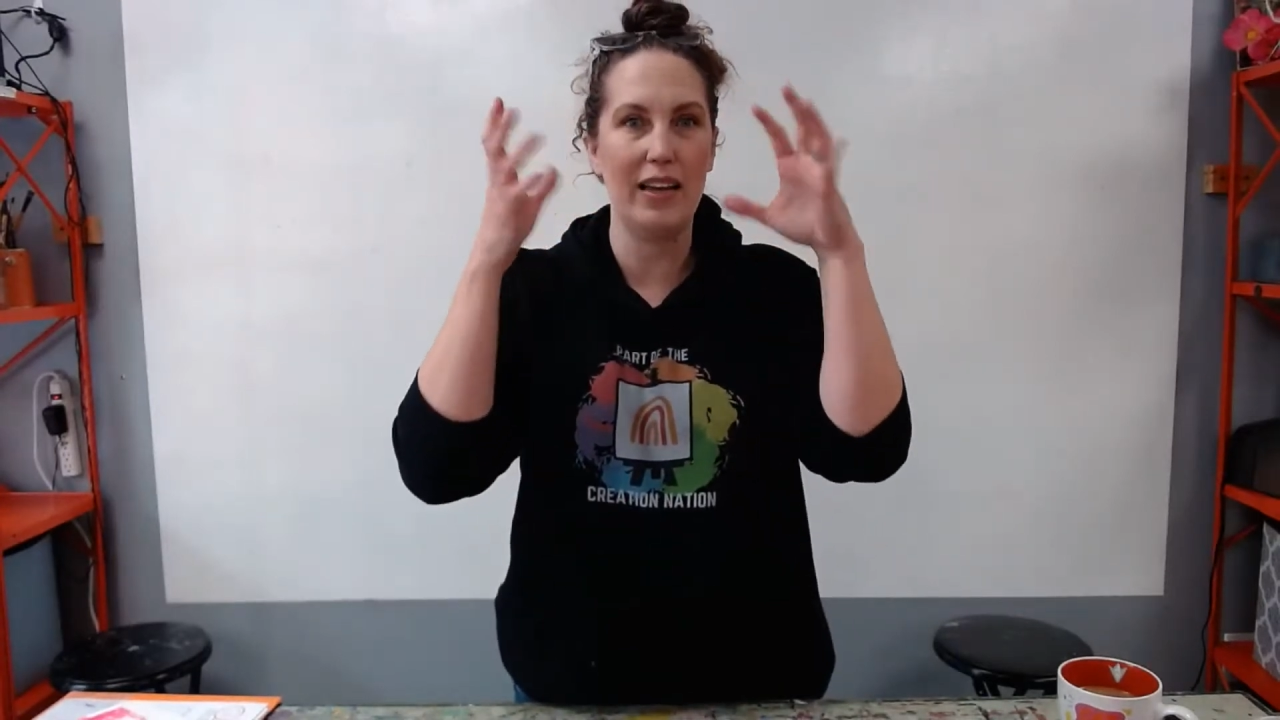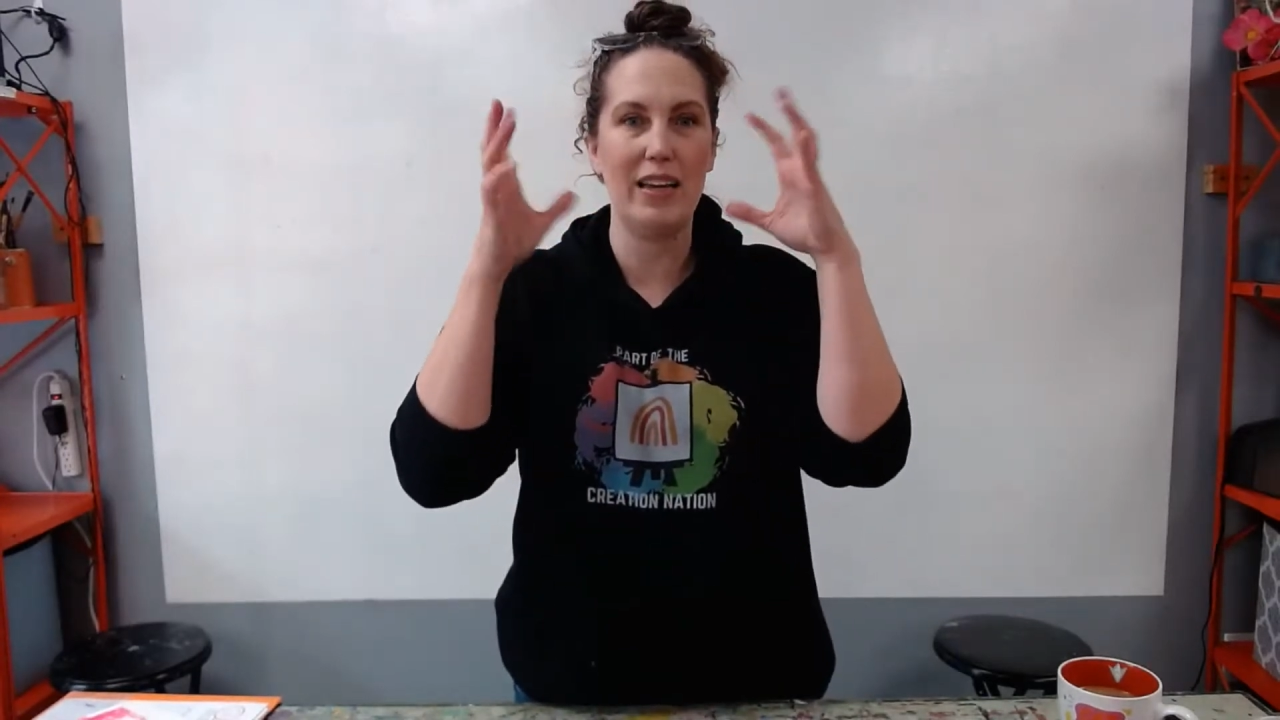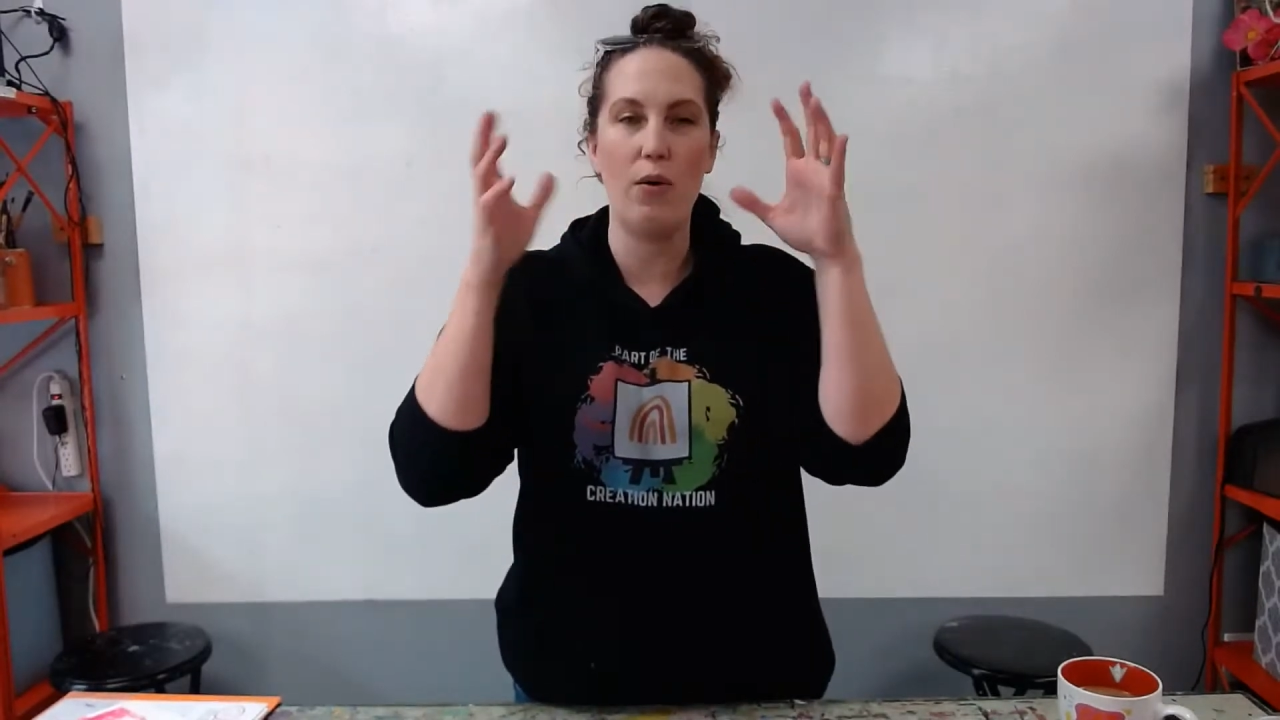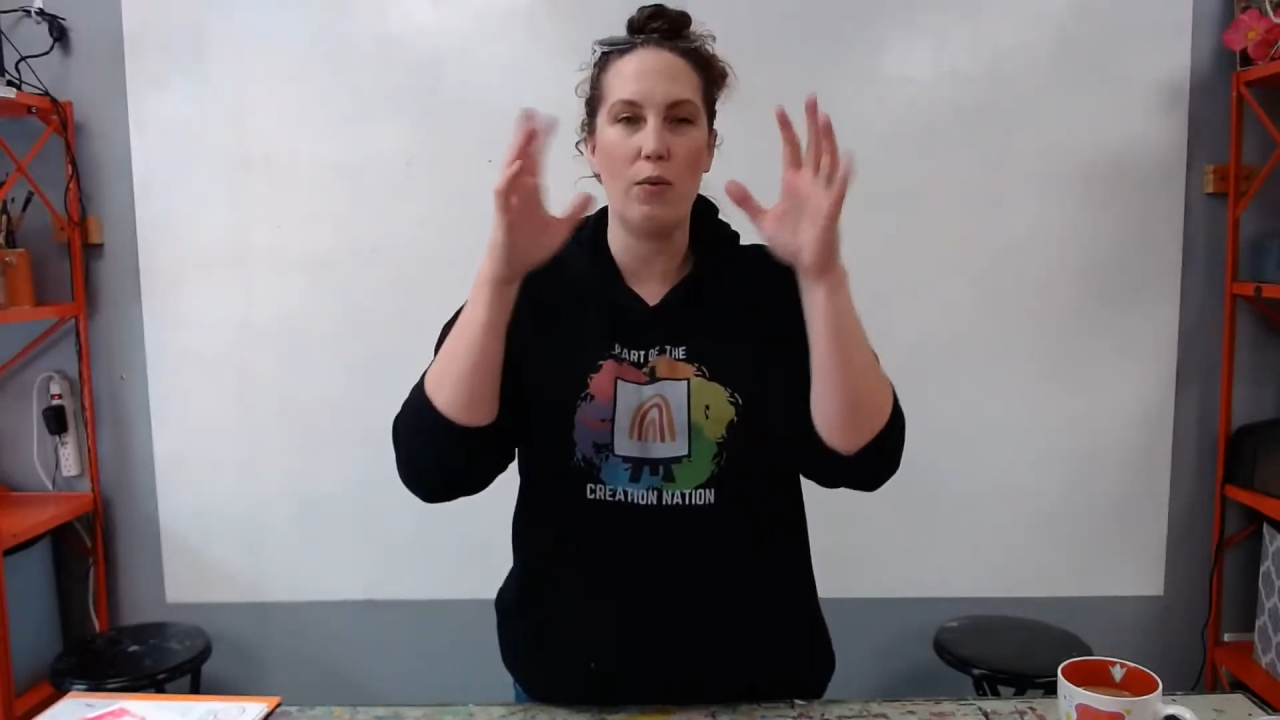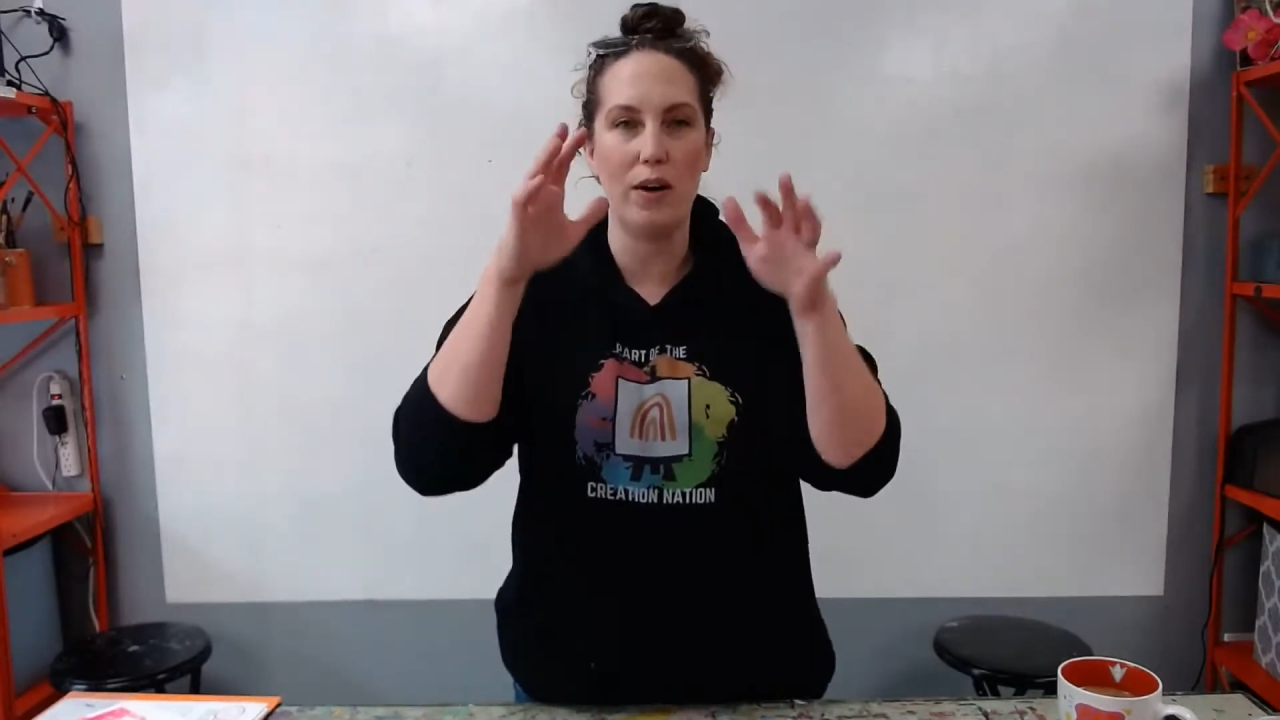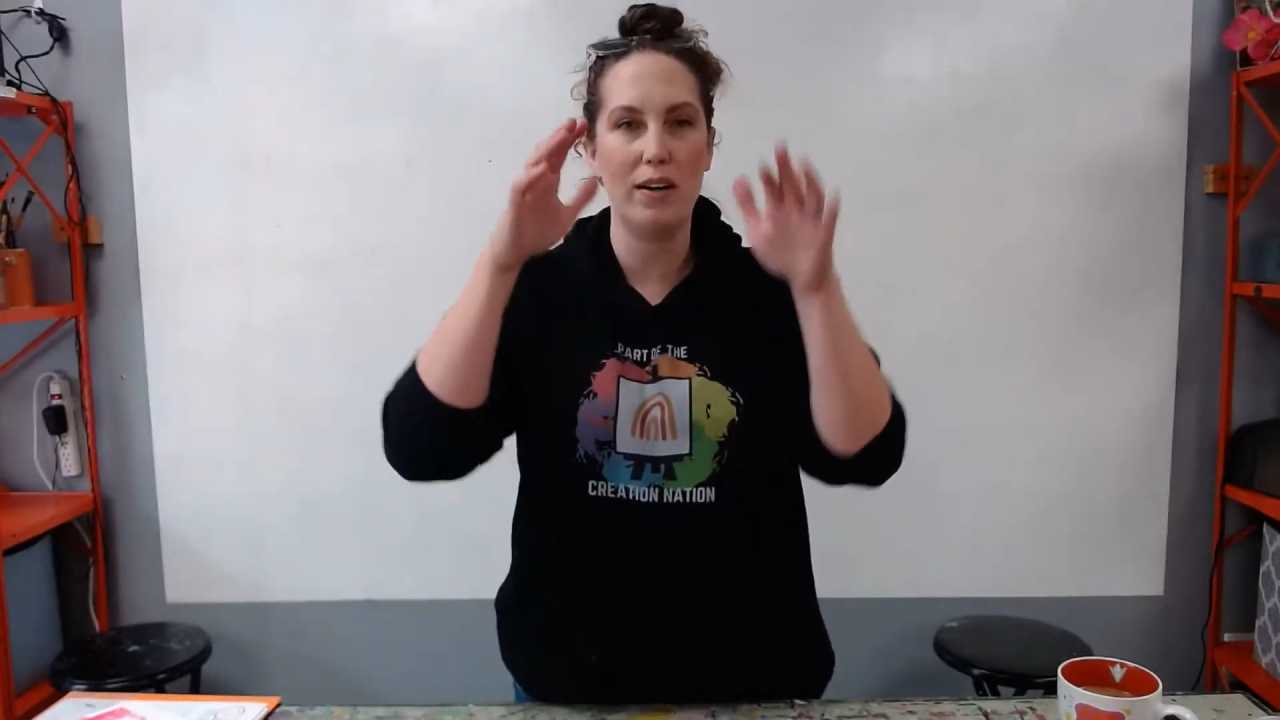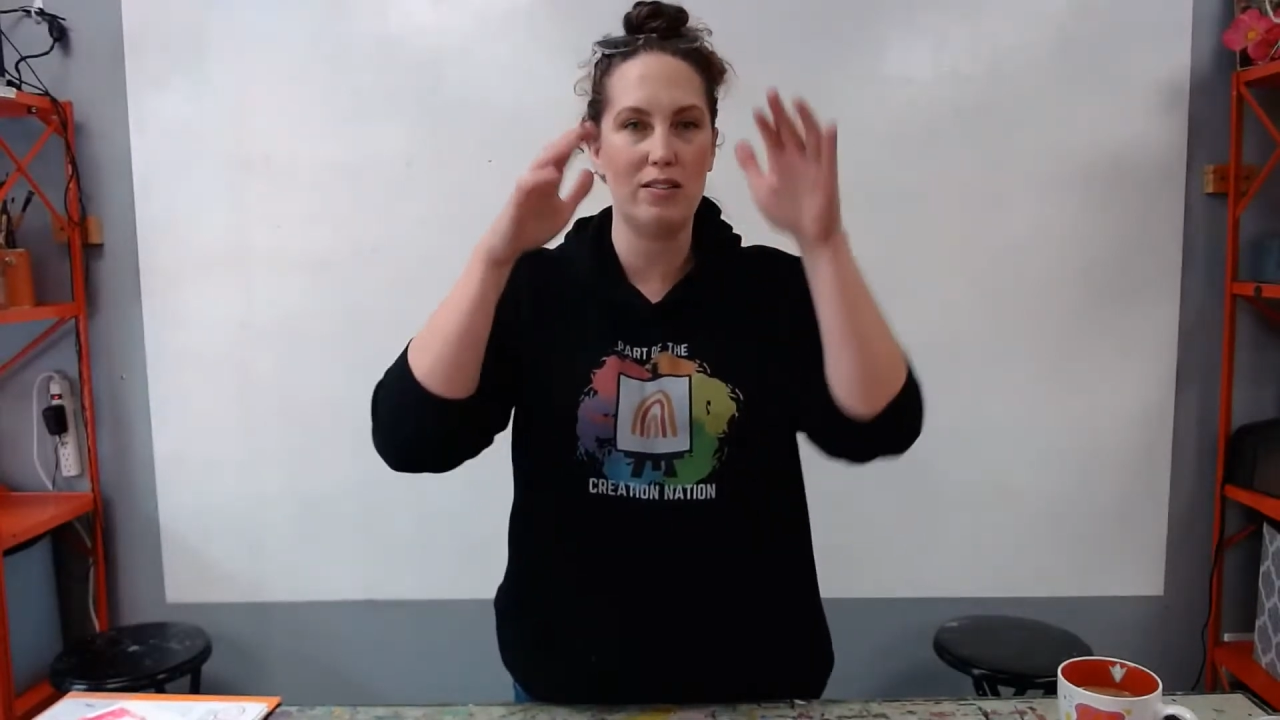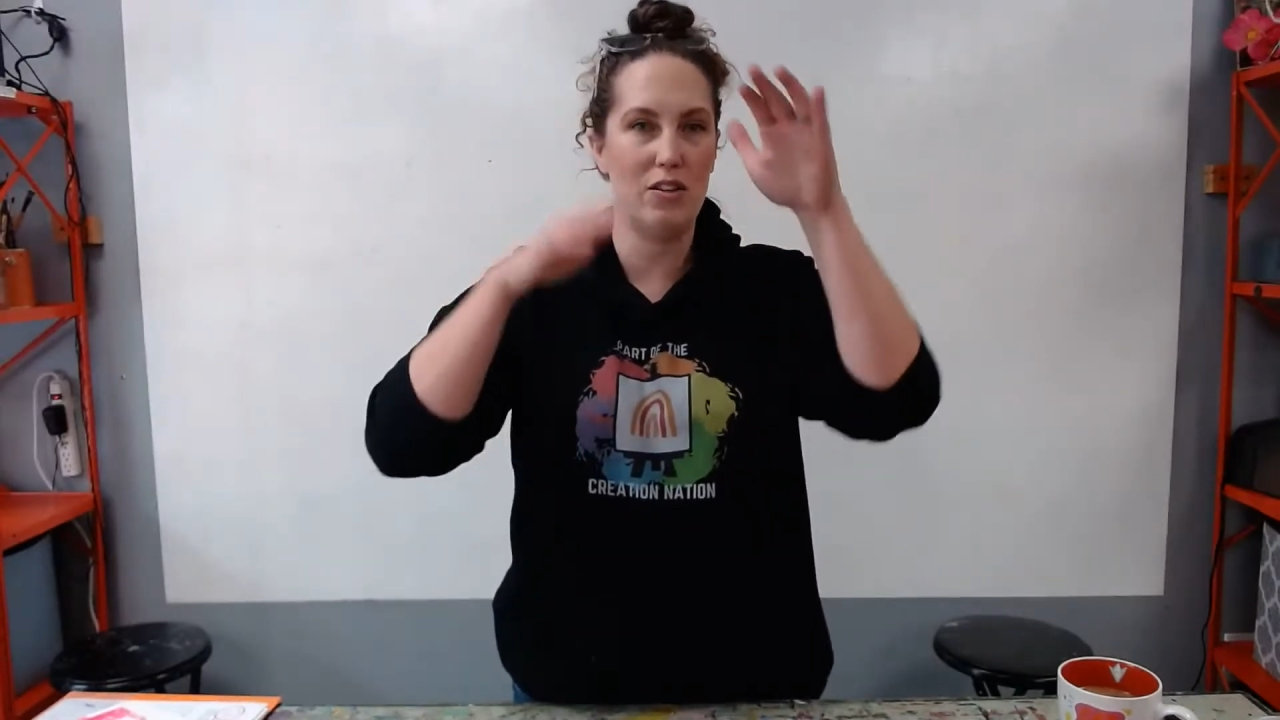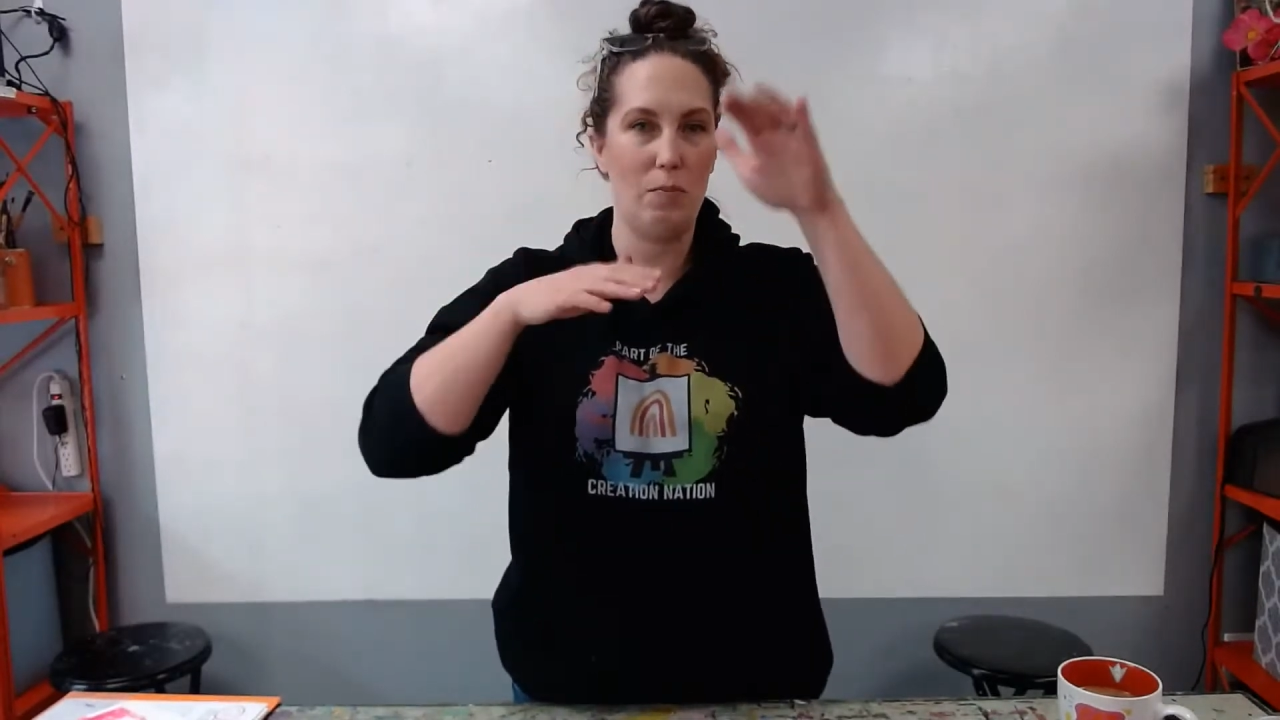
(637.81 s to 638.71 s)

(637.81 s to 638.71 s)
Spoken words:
how it works,